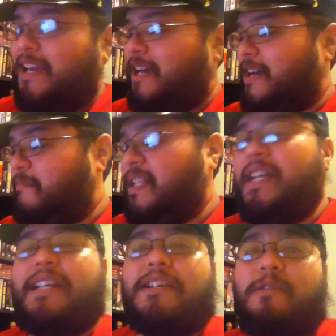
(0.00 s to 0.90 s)
But
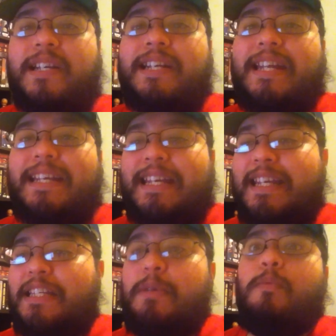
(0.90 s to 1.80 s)
technically, correct etiquette
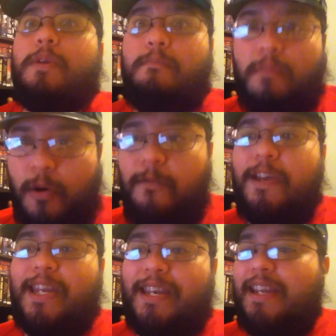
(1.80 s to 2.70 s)
is to remove
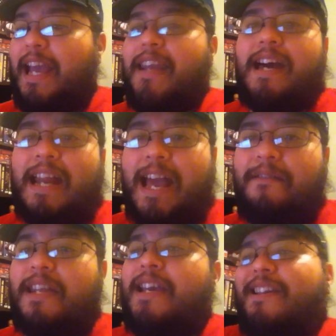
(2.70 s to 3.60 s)
it and not have it.